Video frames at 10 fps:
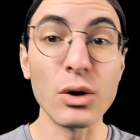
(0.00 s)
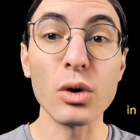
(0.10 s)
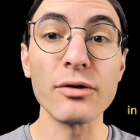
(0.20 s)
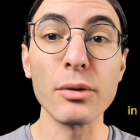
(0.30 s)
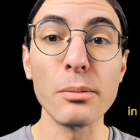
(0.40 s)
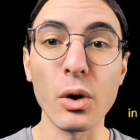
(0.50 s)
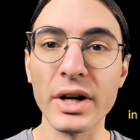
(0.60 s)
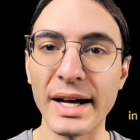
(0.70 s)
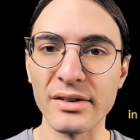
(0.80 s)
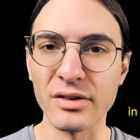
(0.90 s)
In order for more
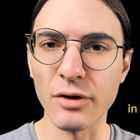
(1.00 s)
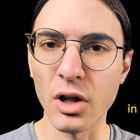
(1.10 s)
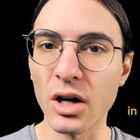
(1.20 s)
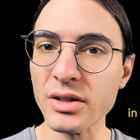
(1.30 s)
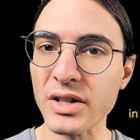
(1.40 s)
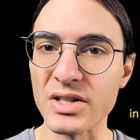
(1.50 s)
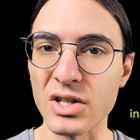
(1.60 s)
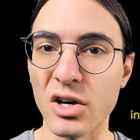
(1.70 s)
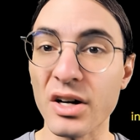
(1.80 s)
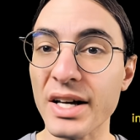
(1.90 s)
gas to fall onto the
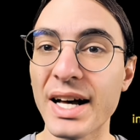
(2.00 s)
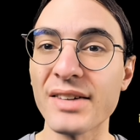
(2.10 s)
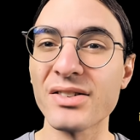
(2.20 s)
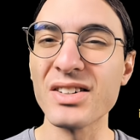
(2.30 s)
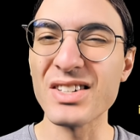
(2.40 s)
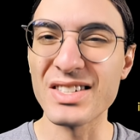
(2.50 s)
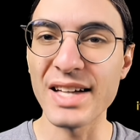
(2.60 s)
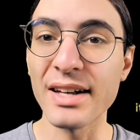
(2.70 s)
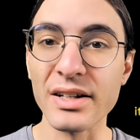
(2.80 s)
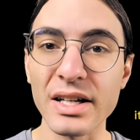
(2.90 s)
star, it has to
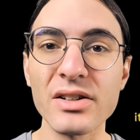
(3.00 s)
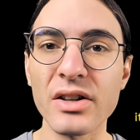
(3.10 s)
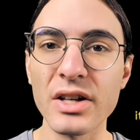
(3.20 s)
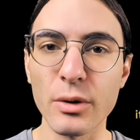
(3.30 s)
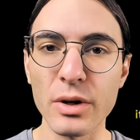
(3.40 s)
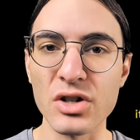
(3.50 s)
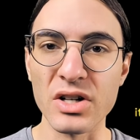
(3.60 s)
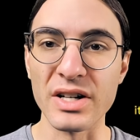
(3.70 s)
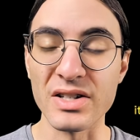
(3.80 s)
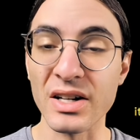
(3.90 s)
descend into the
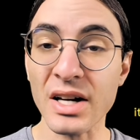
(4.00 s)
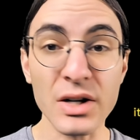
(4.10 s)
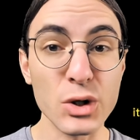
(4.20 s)
accretion disk,